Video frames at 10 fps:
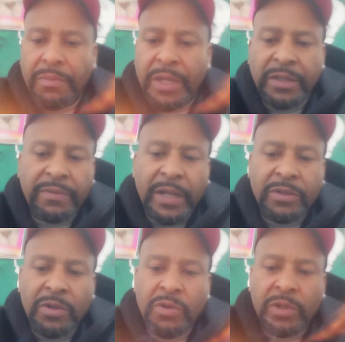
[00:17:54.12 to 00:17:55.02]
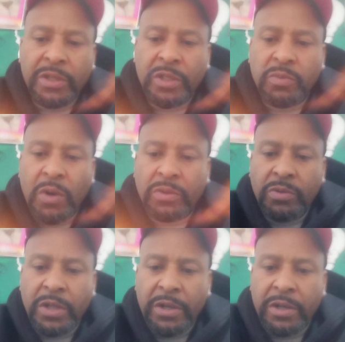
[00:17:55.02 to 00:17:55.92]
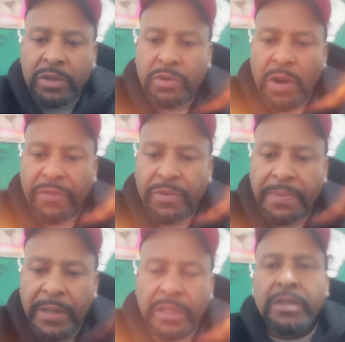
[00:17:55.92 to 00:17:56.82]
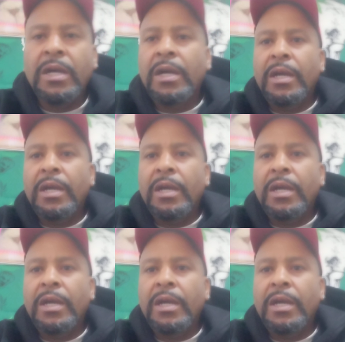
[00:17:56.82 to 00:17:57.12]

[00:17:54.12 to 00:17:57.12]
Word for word: Because if that dude could just walk through Terrence Crawford punches,